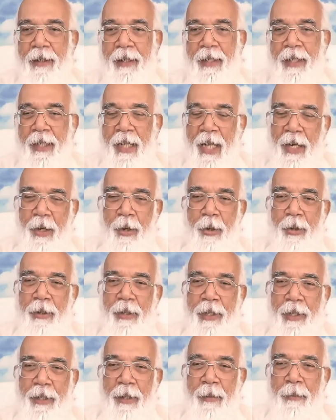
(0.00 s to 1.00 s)
then
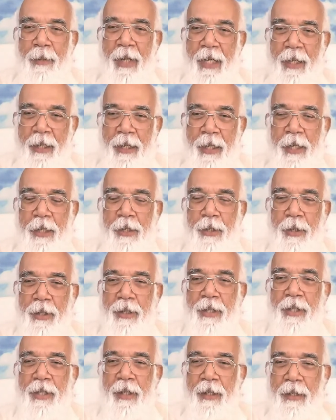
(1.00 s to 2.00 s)
only the
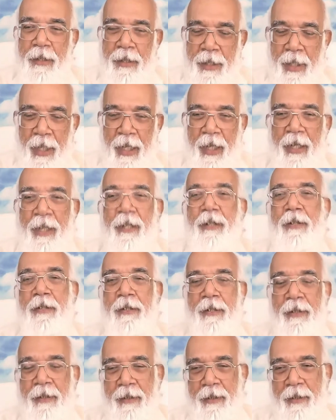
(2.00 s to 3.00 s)
meditation
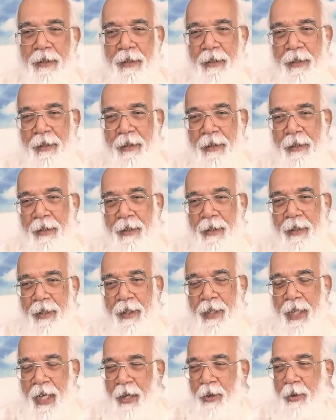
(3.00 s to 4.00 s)
succeeds.
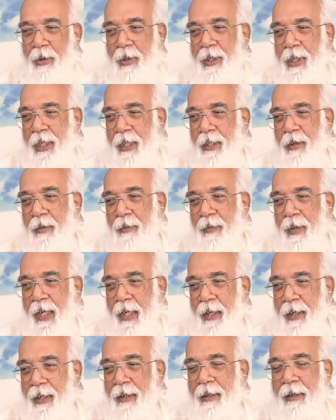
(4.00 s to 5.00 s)
Then only the
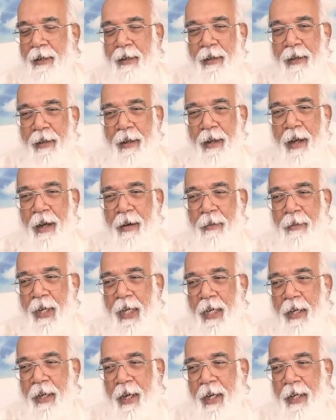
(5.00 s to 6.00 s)
awaken,
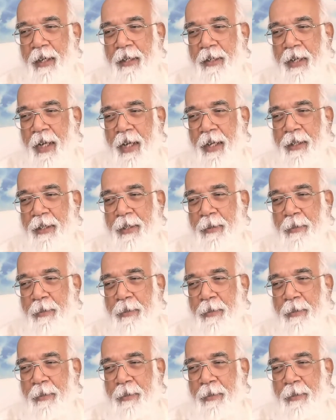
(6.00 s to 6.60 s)
awakening takes